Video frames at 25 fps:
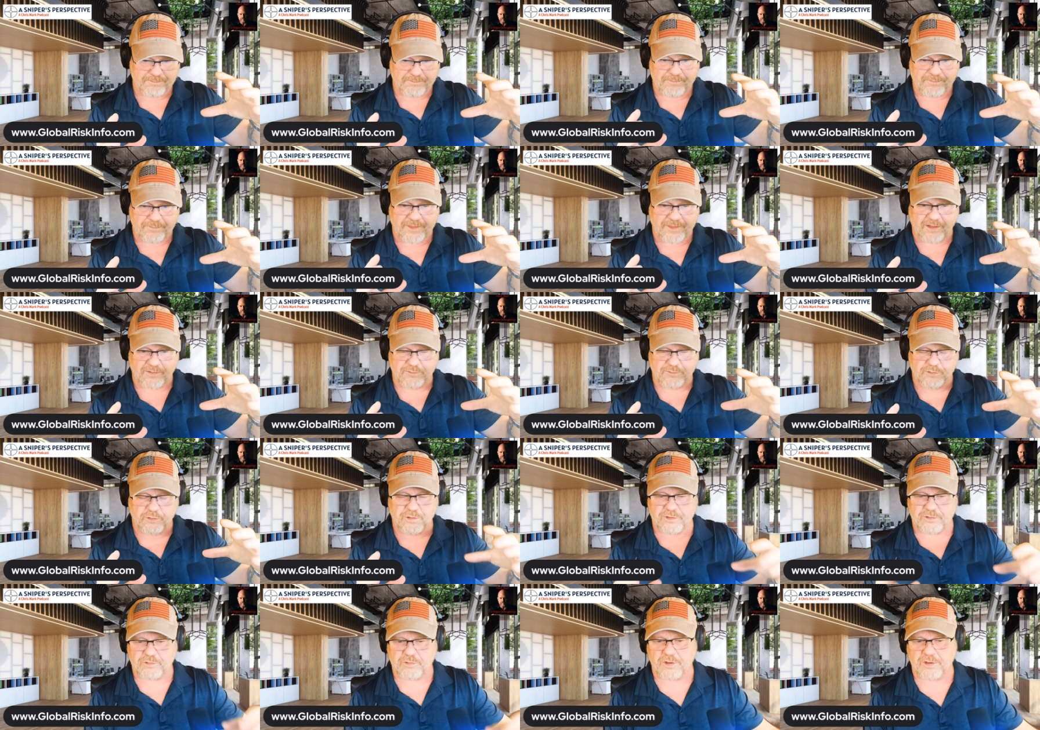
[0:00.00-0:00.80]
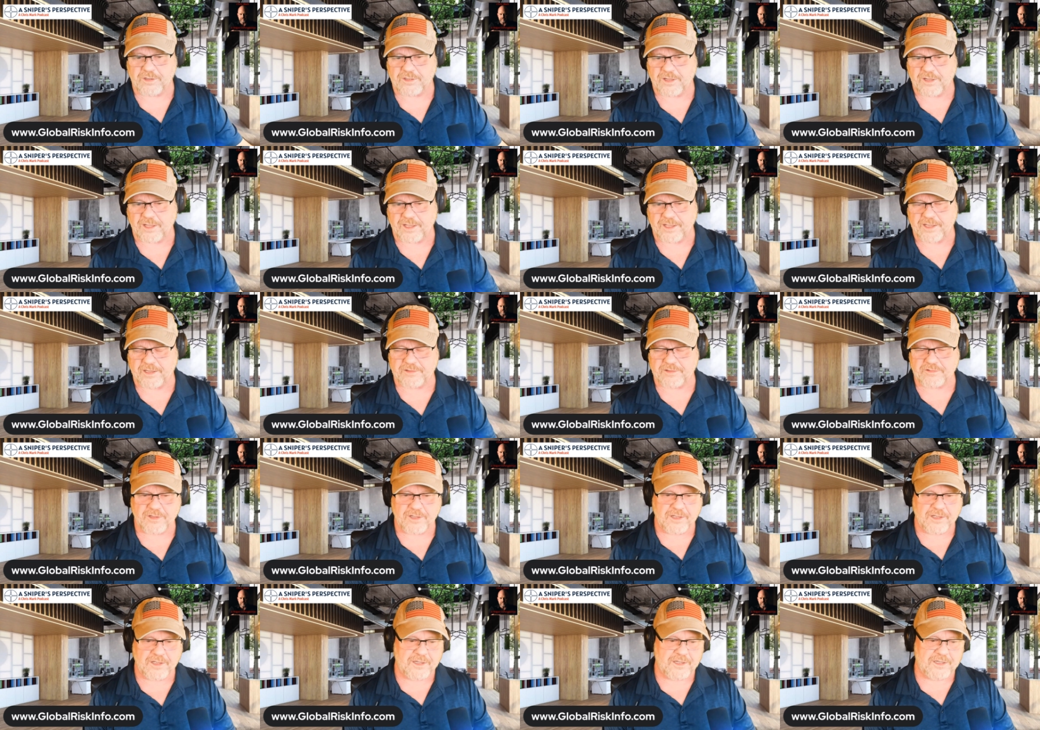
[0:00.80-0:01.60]
have tree trunk legs.
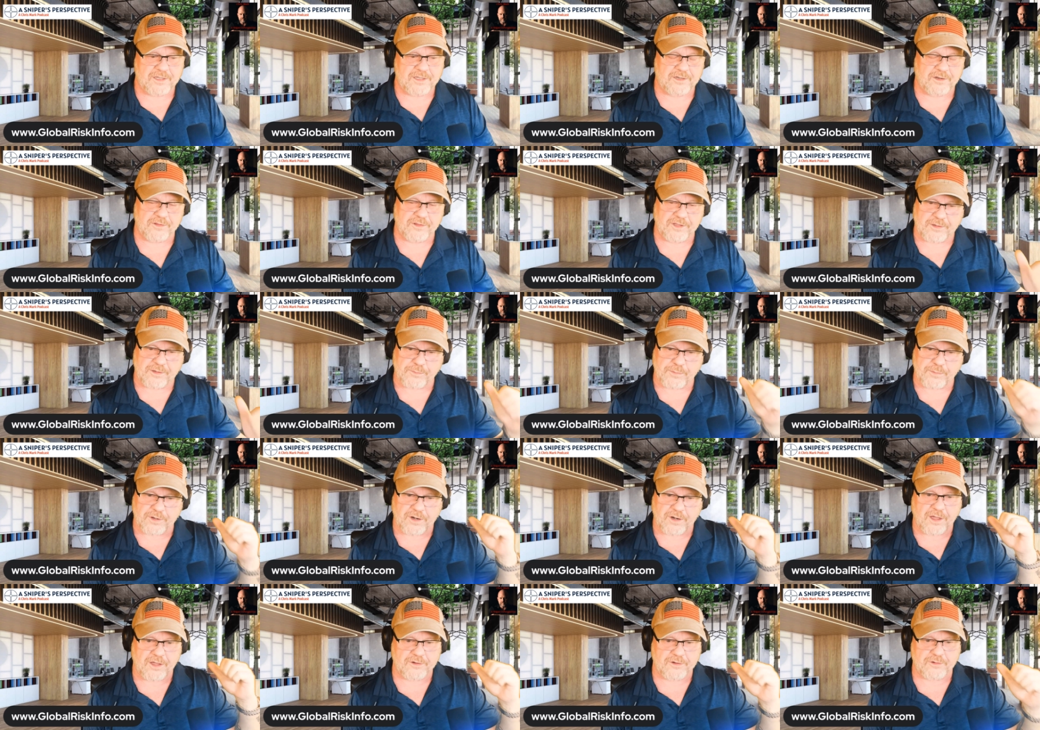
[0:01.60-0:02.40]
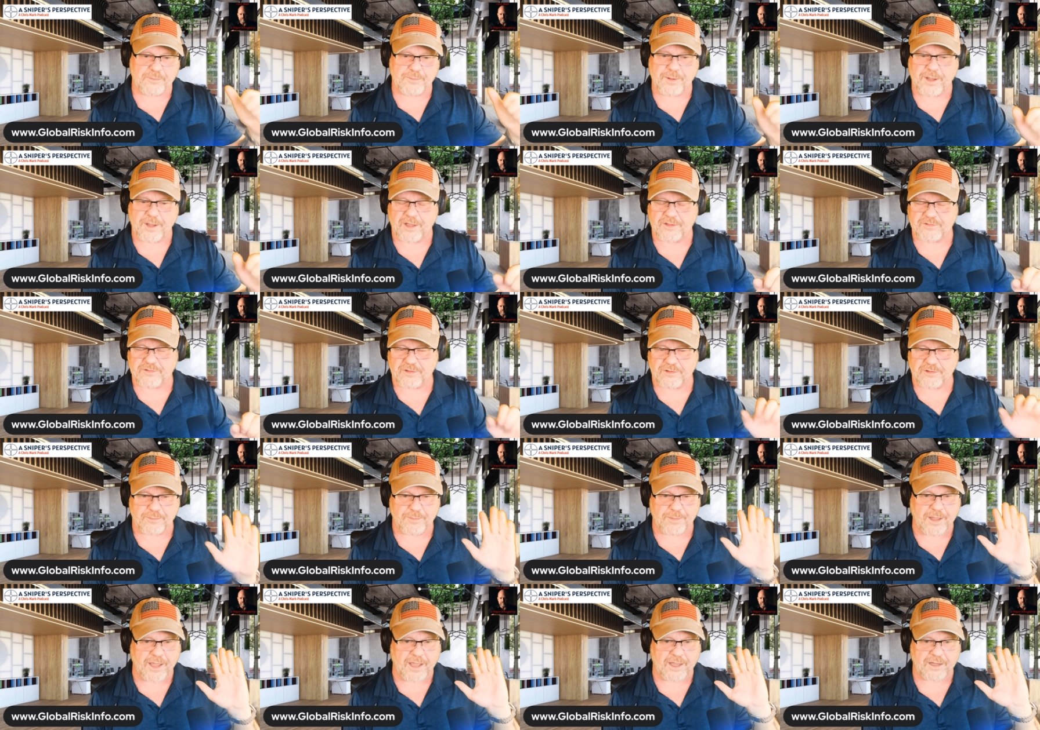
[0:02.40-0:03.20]
You know, they can put hundred pounds on
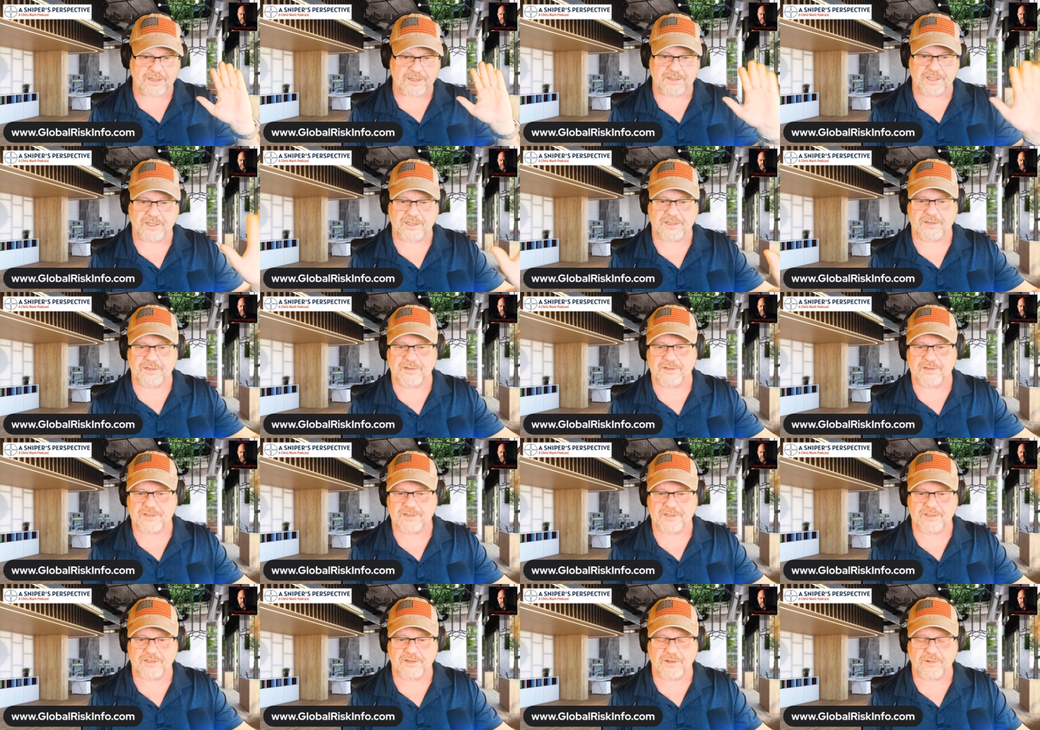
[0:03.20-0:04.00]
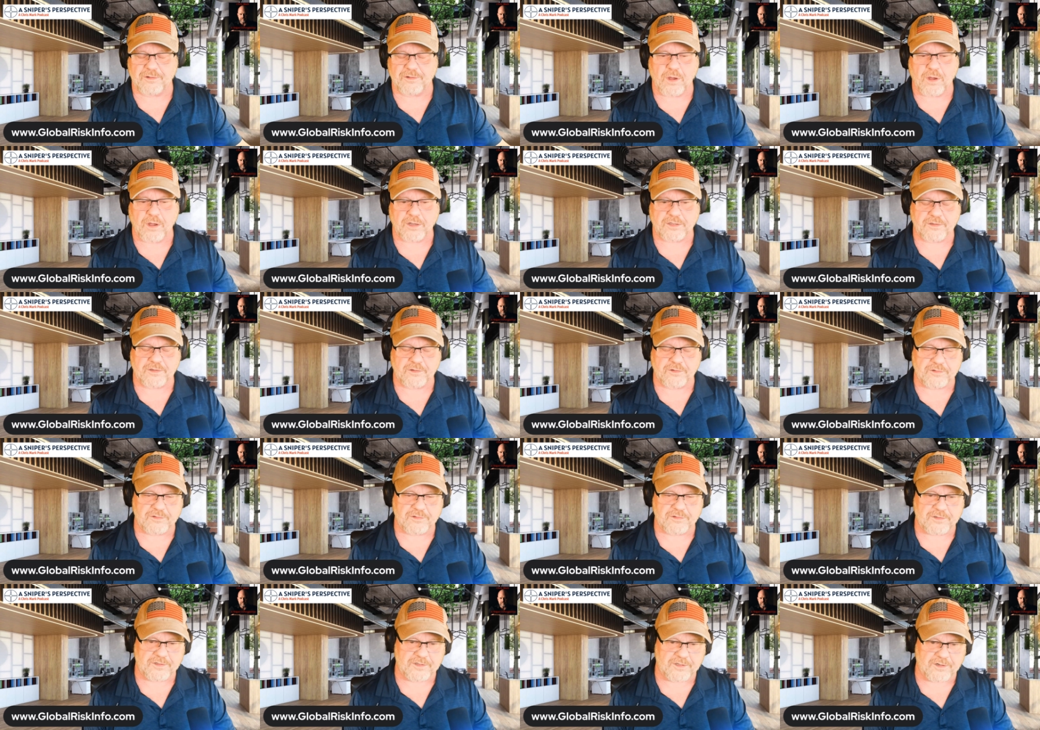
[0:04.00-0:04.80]
their back and they can you know walk those.